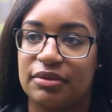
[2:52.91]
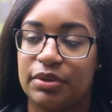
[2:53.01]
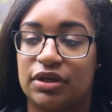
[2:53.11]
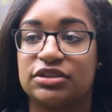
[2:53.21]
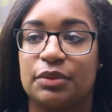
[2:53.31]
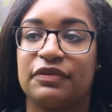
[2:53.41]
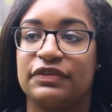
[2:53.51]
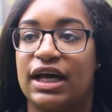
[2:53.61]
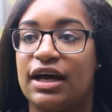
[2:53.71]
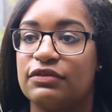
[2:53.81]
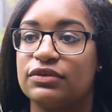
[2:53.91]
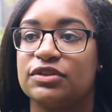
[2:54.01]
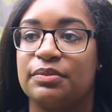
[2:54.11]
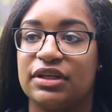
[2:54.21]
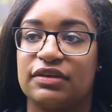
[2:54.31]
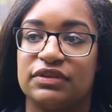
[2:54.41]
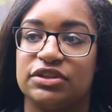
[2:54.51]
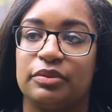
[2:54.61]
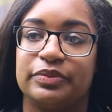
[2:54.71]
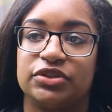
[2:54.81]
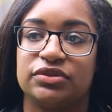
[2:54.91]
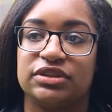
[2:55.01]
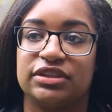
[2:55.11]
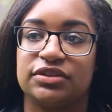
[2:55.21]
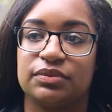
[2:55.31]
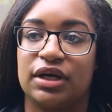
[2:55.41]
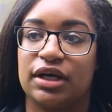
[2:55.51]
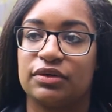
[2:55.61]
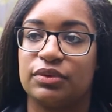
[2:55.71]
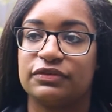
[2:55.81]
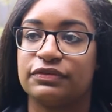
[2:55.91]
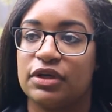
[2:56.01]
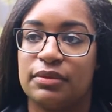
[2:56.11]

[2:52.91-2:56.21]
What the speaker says: But on top of that, I've also been given the opportunity to work with